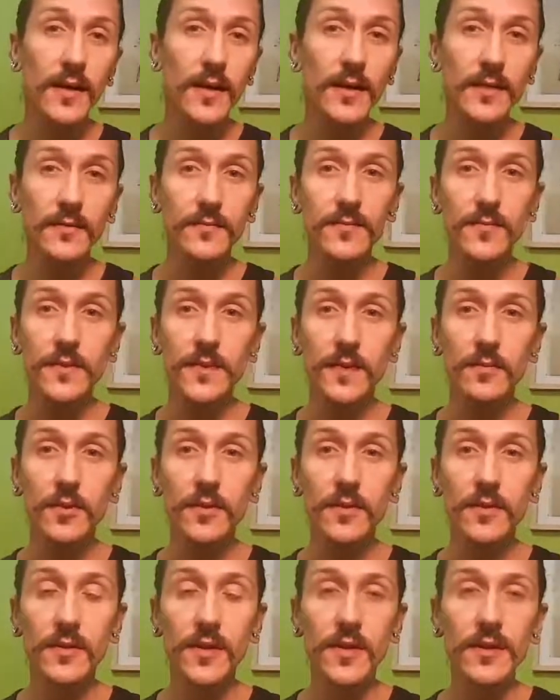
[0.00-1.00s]
similar to
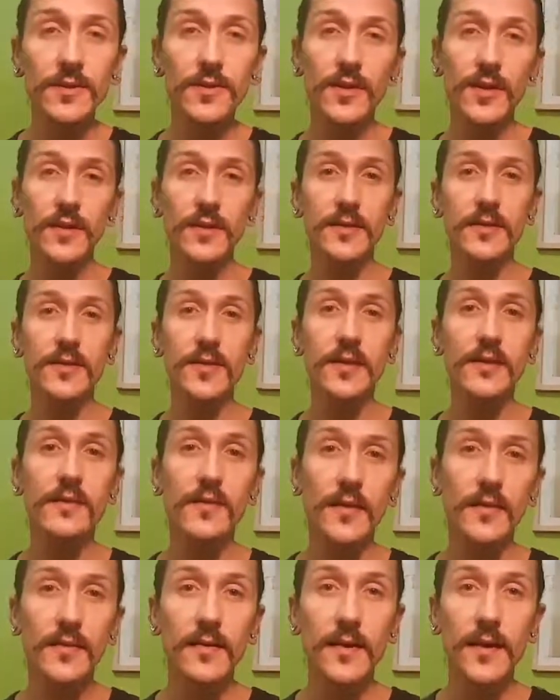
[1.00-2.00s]
this, you can see that
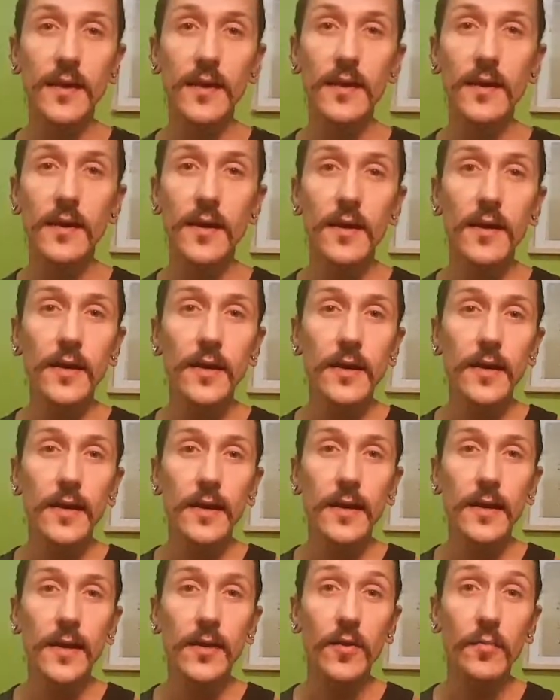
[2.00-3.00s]

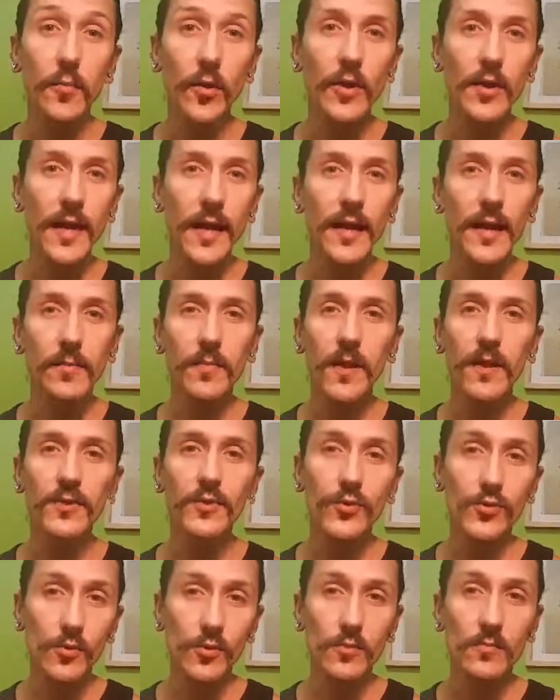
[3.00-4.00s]
that modern acupuncture,
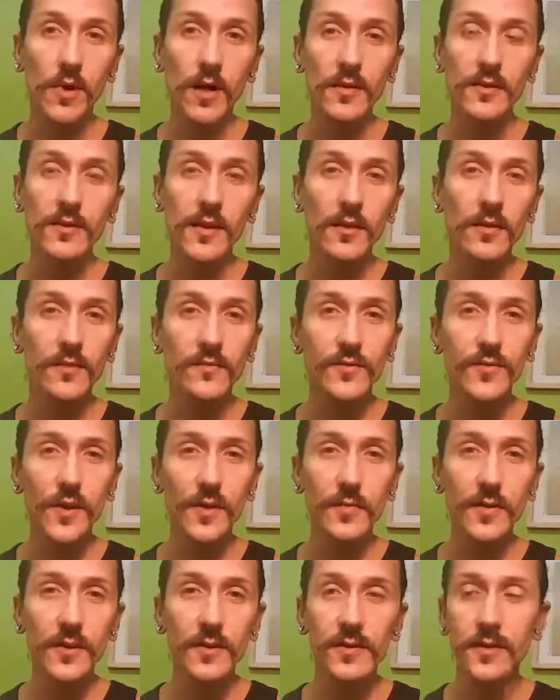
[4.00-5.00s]
or my style of
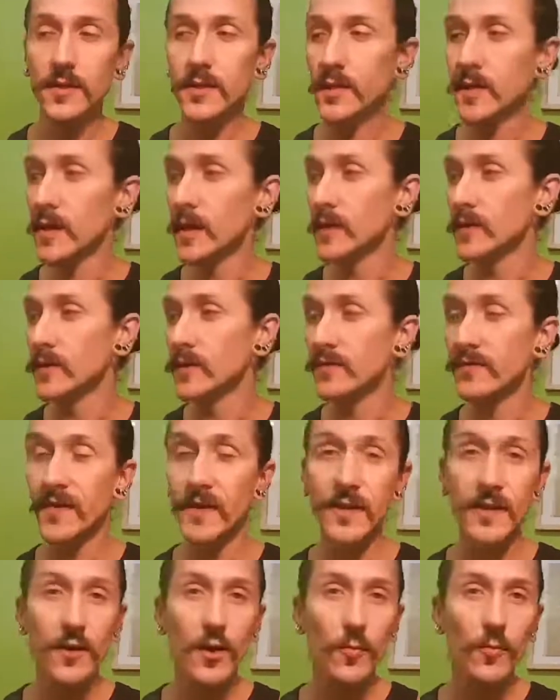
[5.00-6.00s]
treatment, is fairly
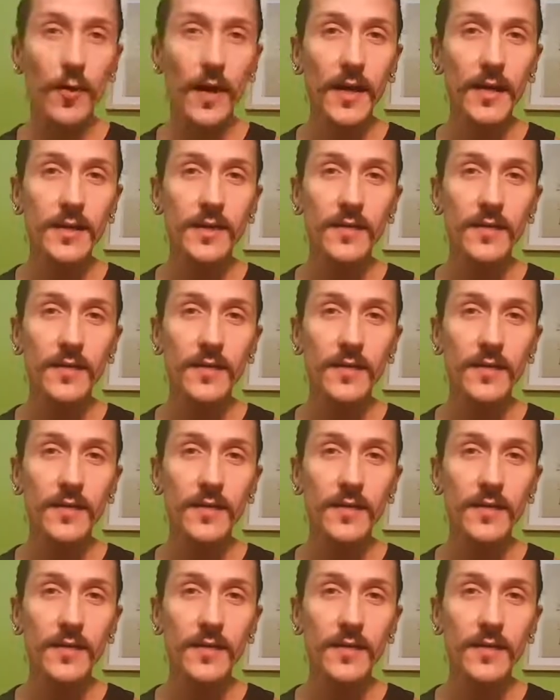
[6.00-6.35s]
comprehensive.